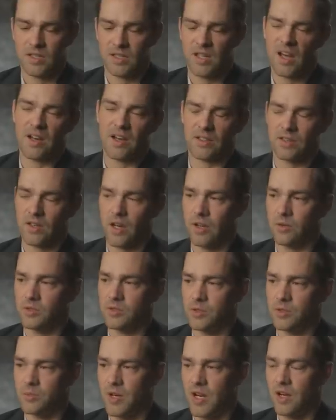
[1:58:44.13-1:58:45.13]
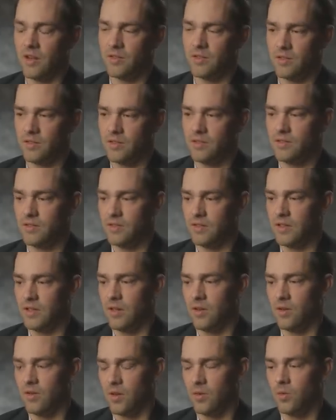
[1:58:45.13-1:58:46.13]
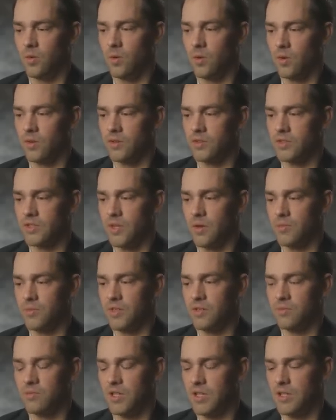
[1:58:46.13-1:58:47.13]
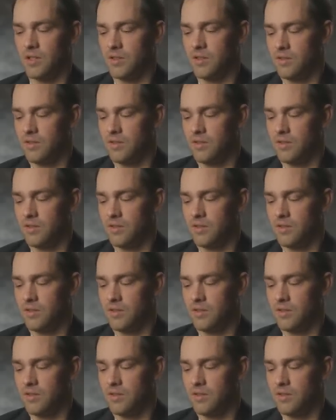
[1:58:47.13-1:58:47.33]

kind of thought it was about, you know, an award or something, but,